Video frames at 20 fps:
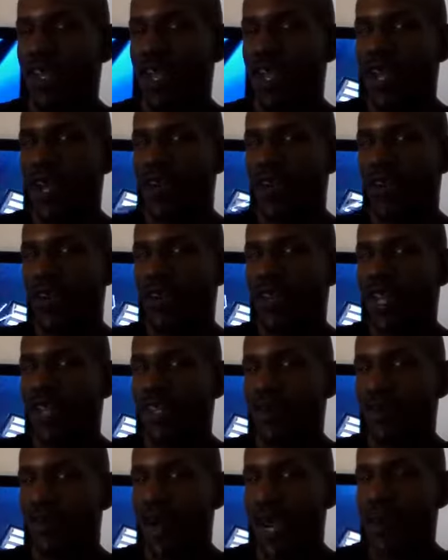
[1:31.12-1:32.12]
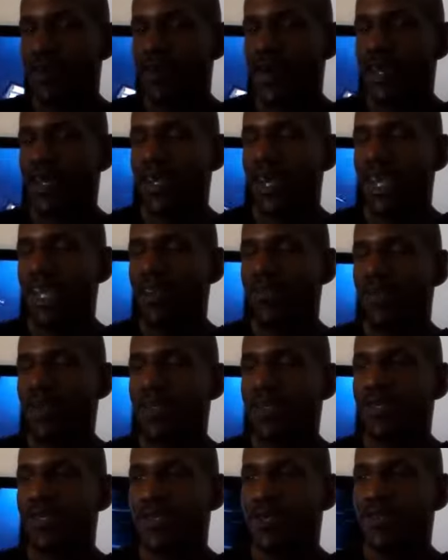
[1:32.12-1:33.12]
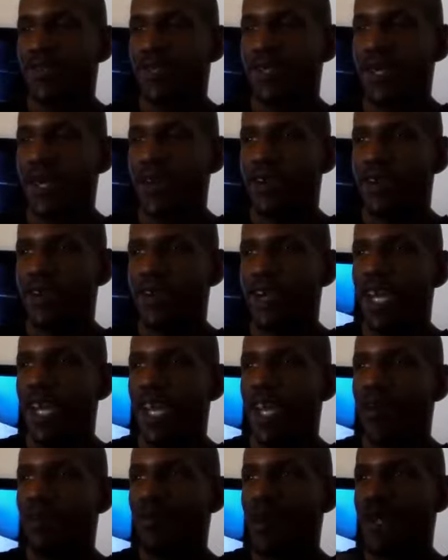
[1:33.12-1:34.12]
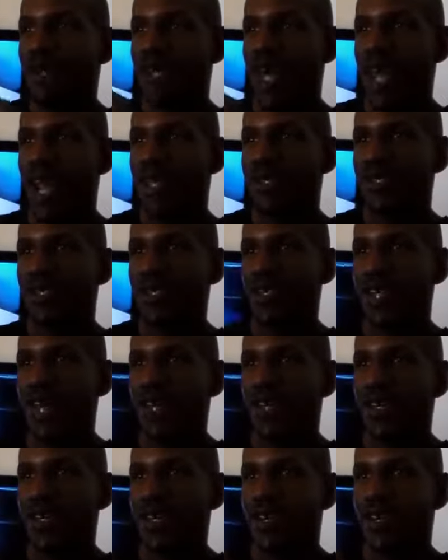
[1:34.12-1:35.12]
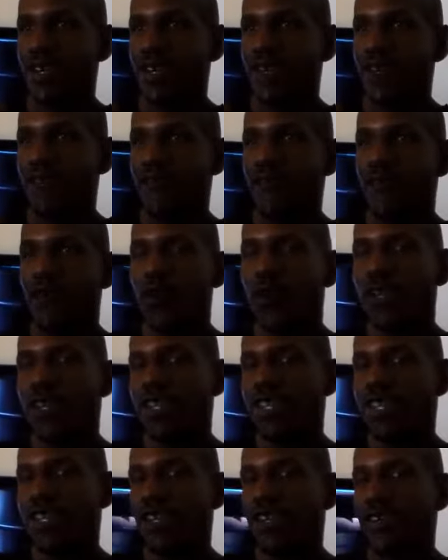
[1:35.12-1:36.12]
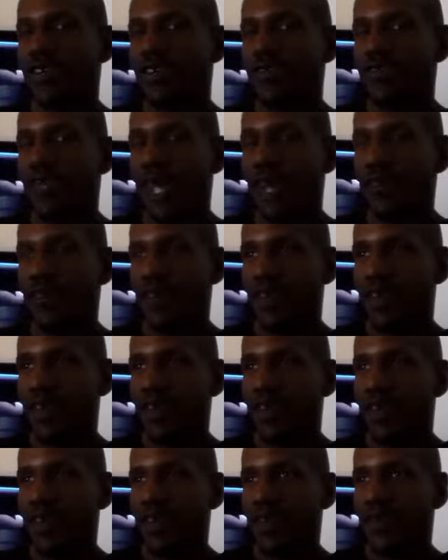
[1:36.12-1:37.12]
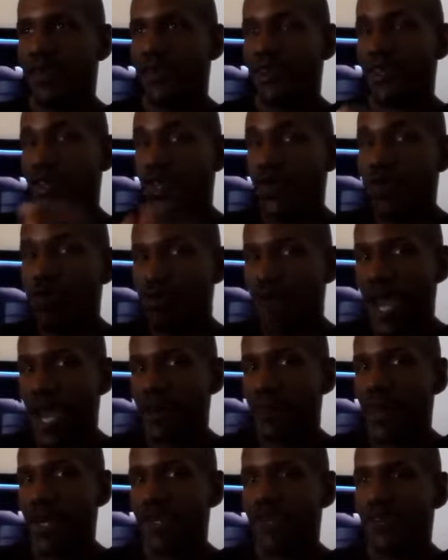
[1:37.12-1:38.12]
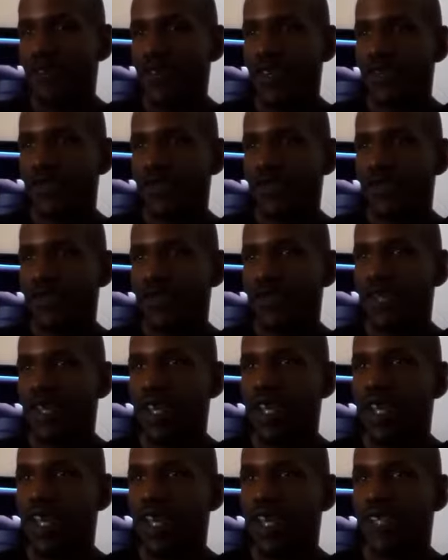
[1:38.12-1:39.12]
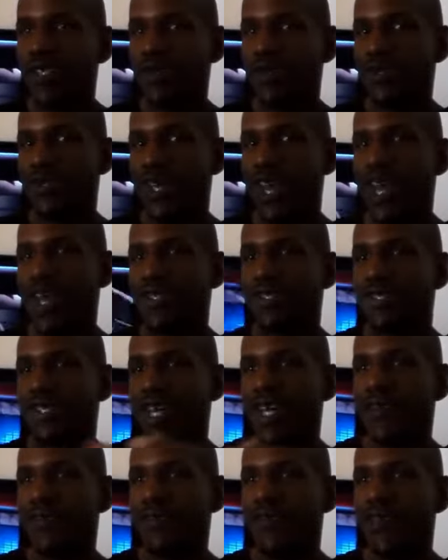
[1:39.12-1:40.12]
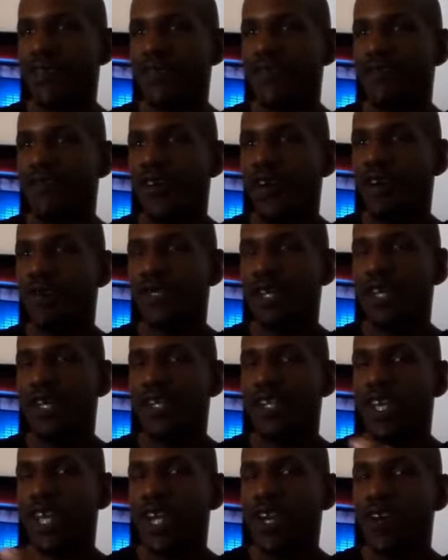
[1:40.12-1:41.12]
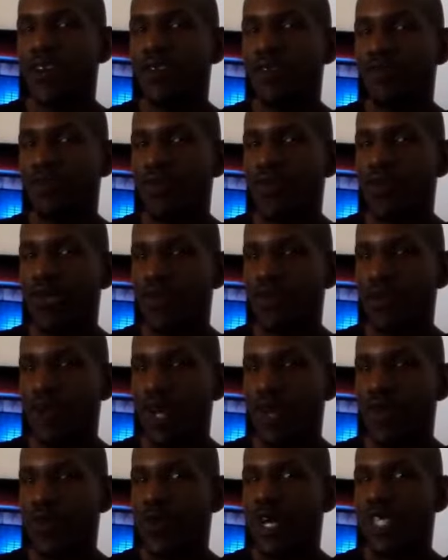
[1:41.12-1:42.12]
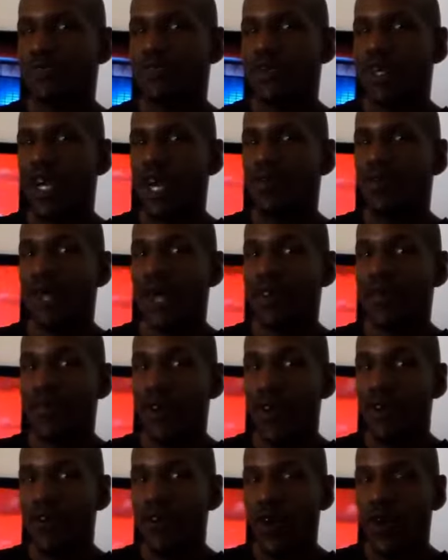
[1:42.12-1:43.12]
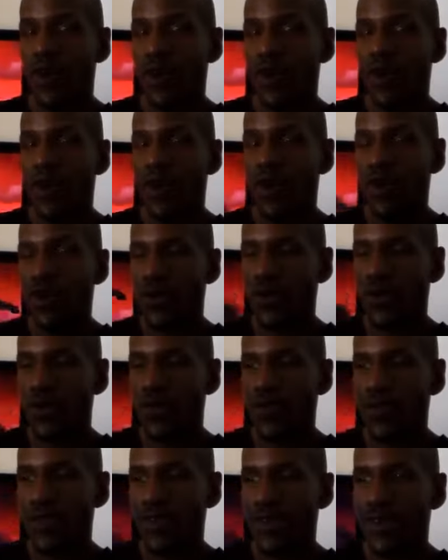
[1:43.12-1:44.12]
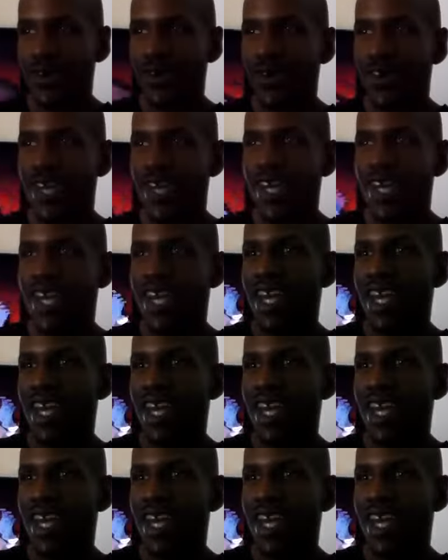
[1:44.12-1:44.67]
that era, like the Batman the animated series era, but it's actually like 40 years after the new Batman adventures. So it's actually like, it involves like an era to Bruce Wayne who has become like very old, you know,